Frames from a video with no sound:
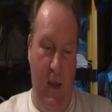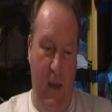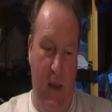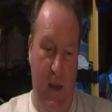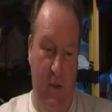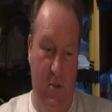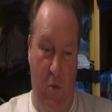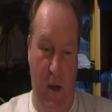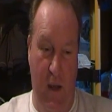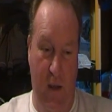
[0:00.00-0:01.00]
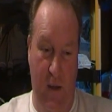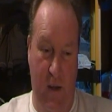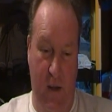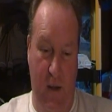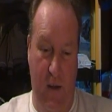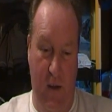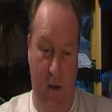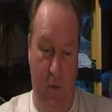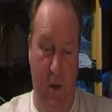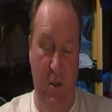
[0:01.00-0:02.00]
So
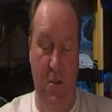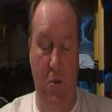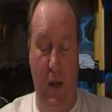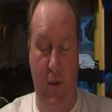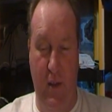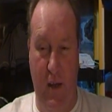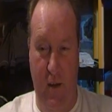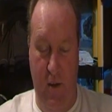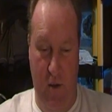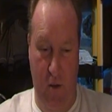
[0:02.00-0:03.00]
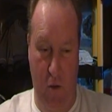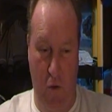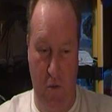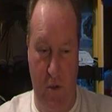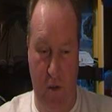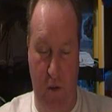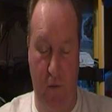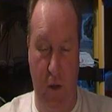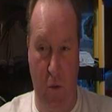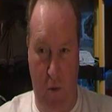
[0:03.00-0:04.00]
I pretty soon after launched a
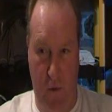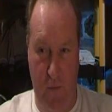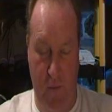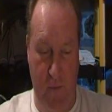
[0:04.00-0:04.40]
review,